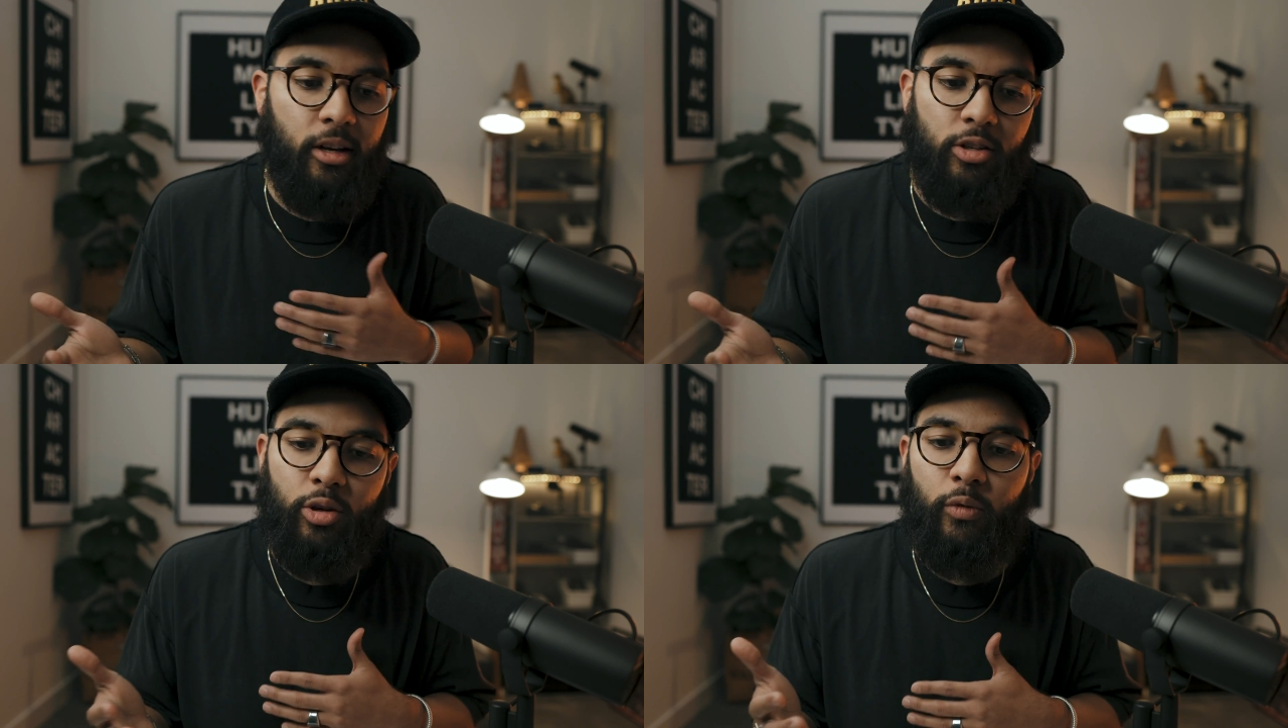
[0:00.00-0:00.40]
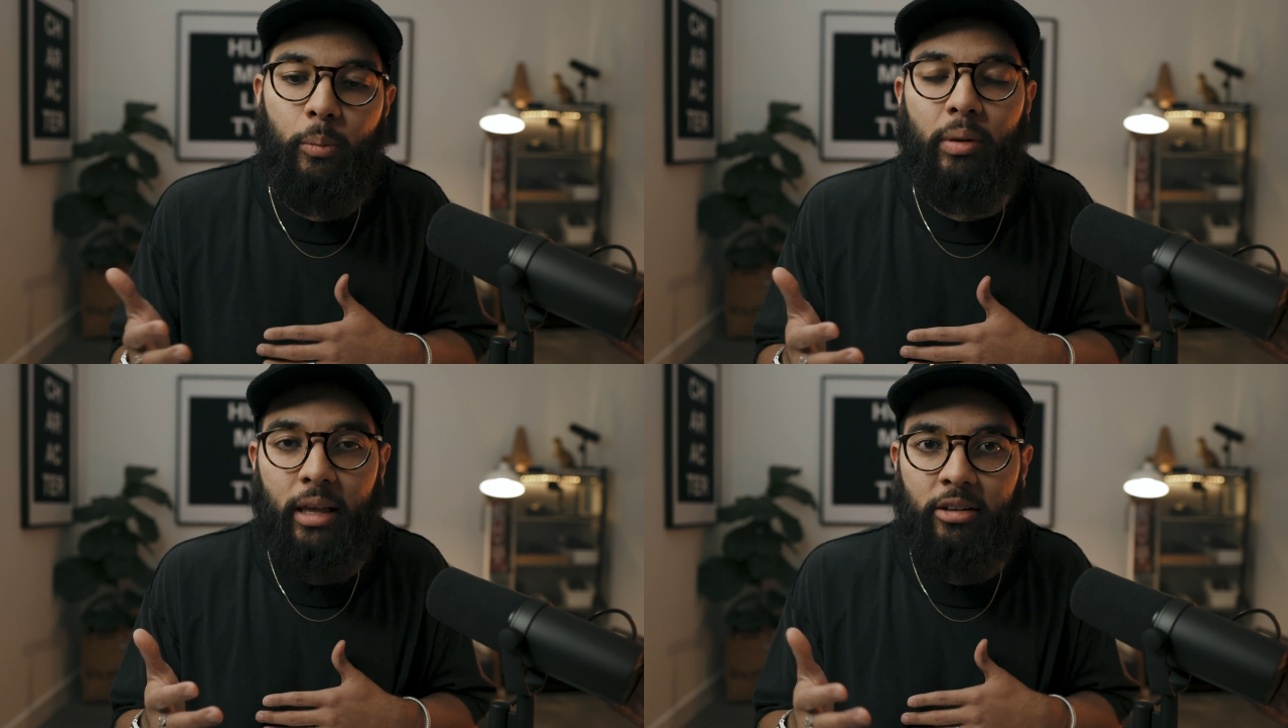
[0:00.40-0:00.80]
So if
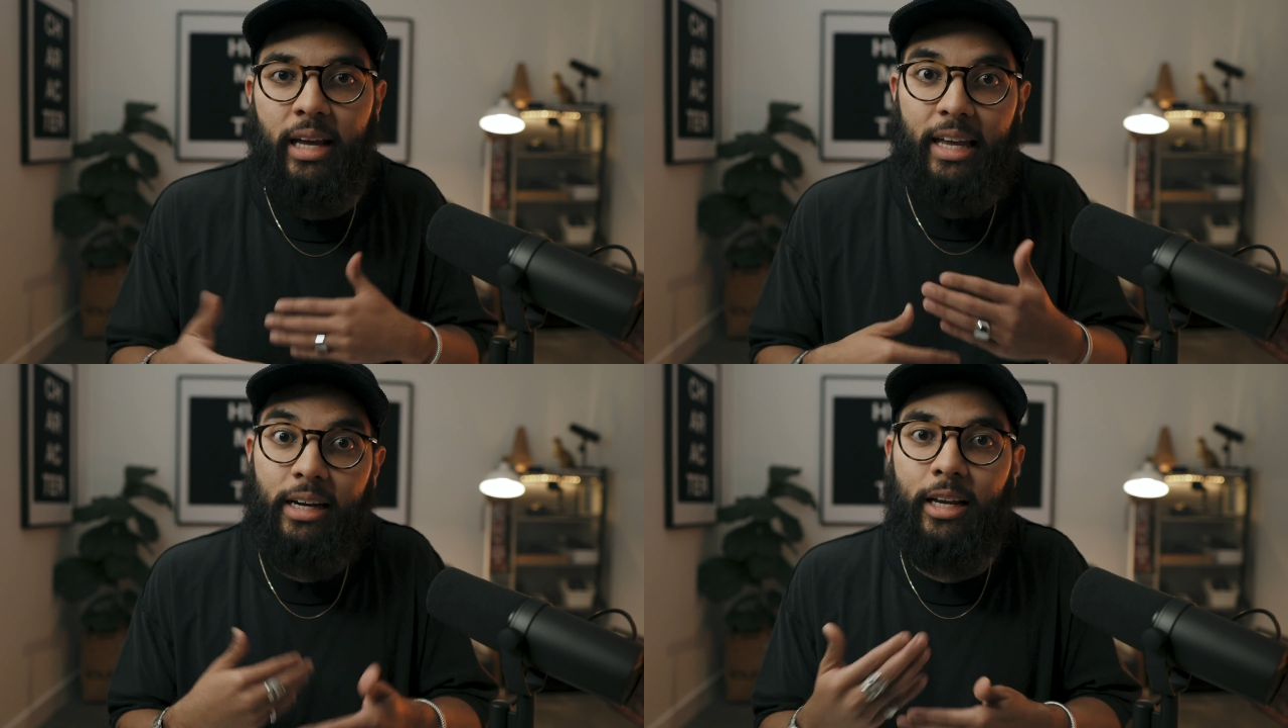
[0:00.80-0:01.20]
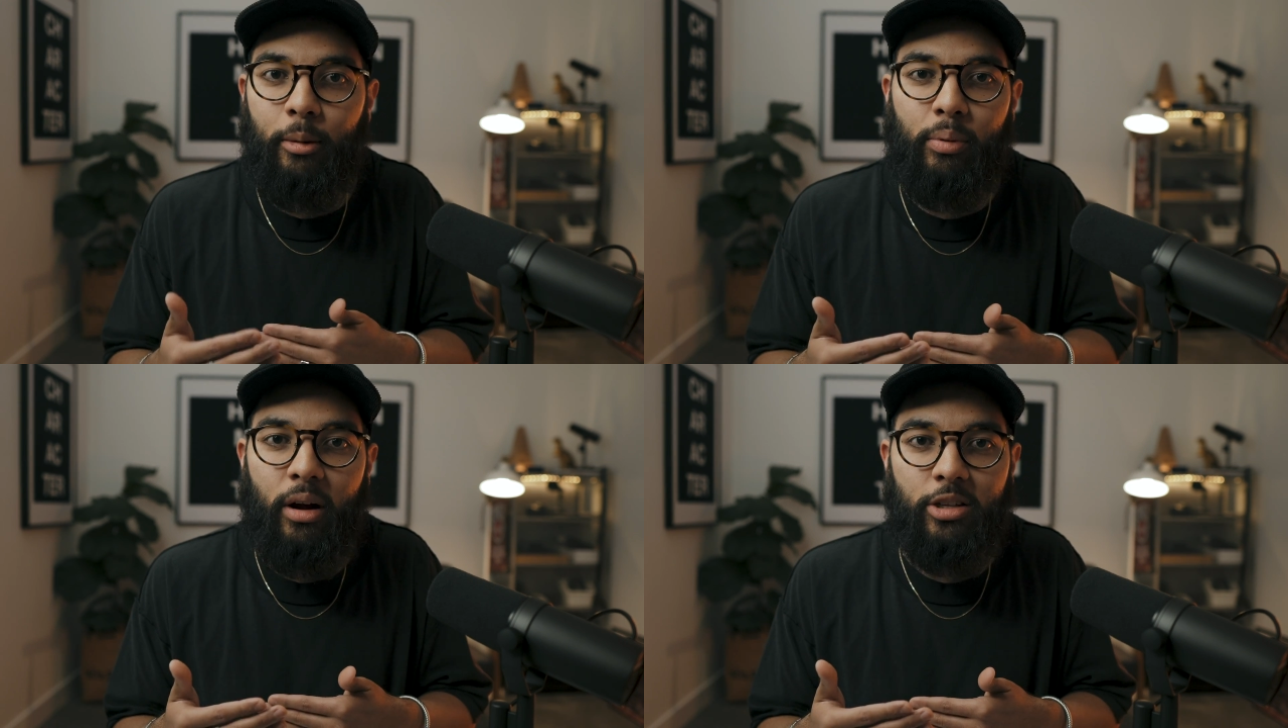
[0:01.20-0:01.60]
you plan on editing
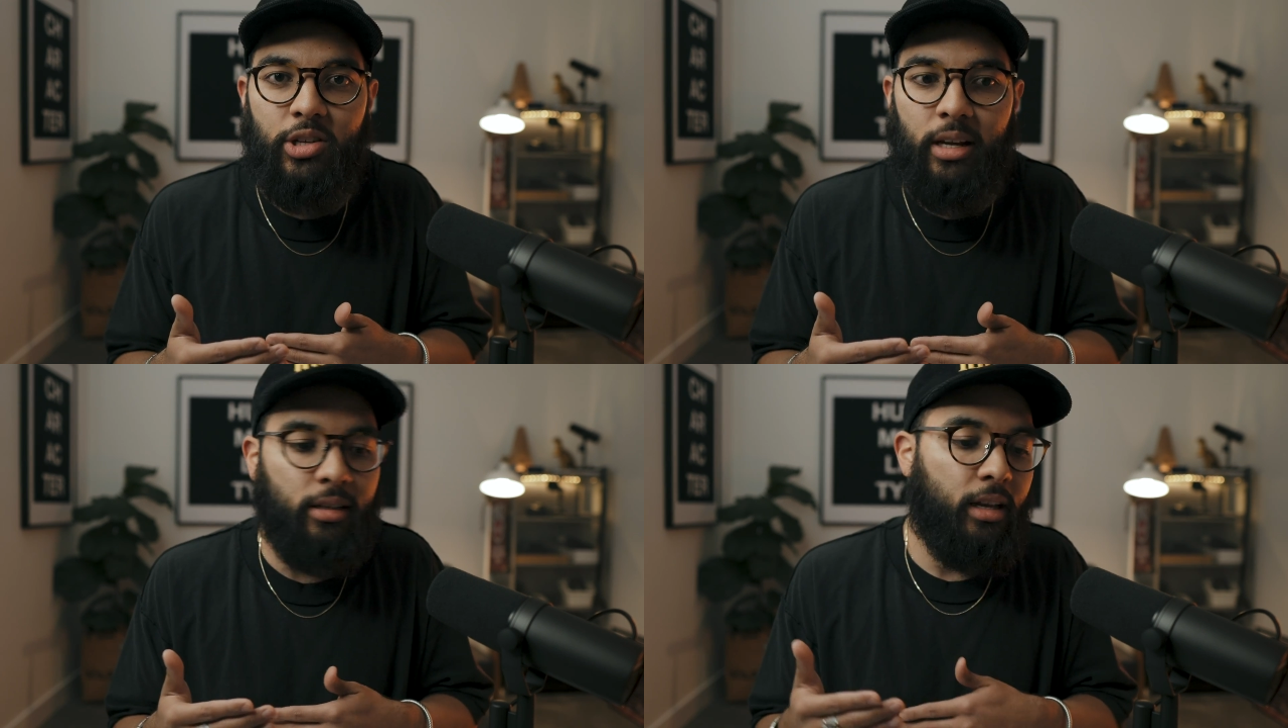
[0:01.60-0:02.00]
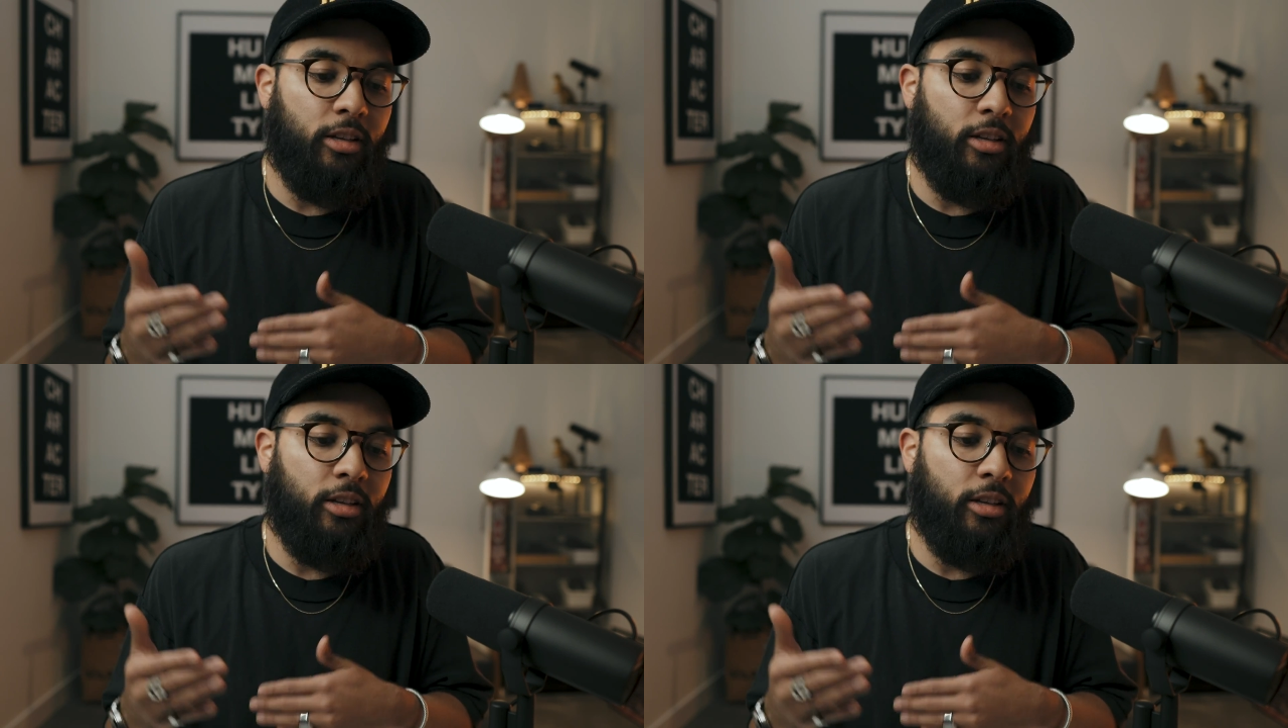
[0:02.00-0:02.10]
a project,